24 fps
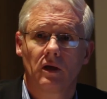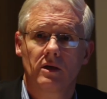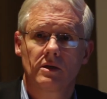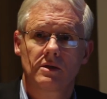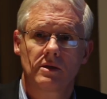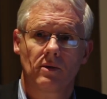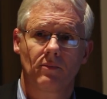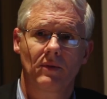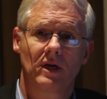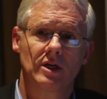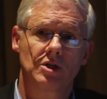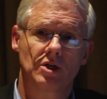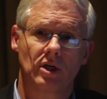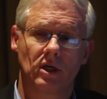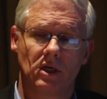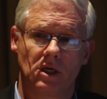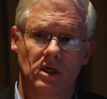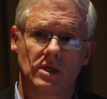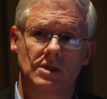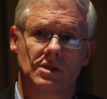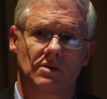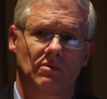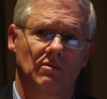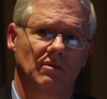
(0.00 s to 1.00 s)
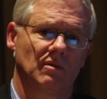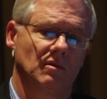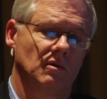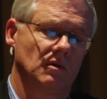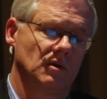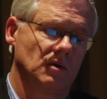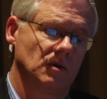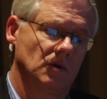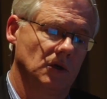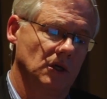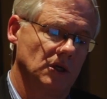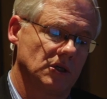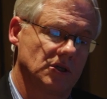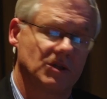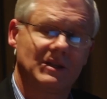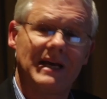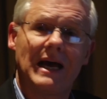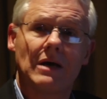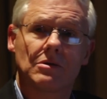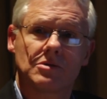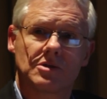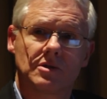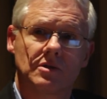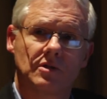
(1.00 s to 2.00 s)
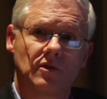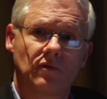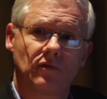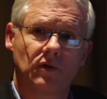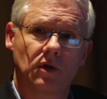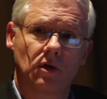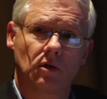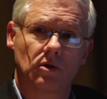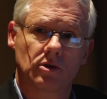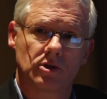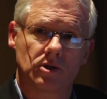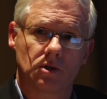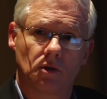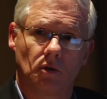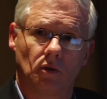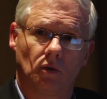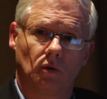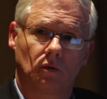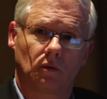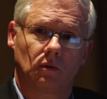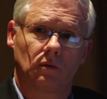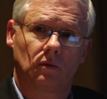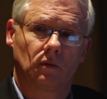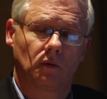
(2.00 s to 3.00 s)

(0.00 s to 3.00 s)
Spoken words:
as I mentioned, is thousands of years old.